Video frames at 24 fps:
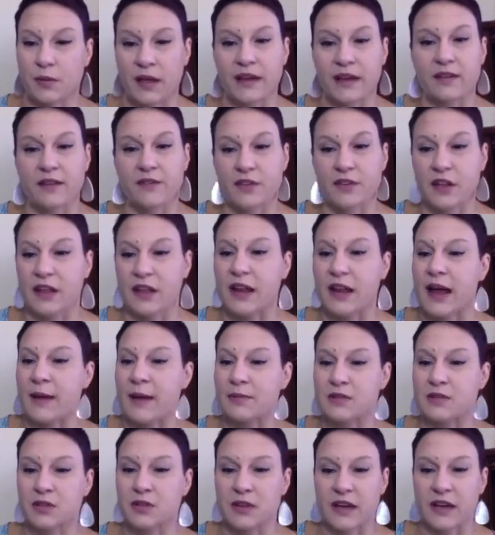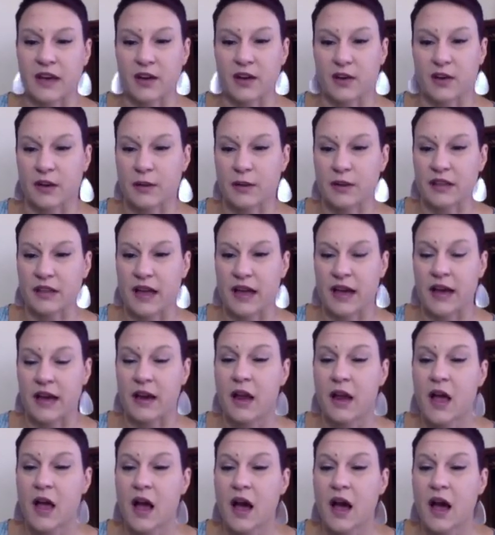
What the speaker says: I can feel it. Absolutely, I agree with that.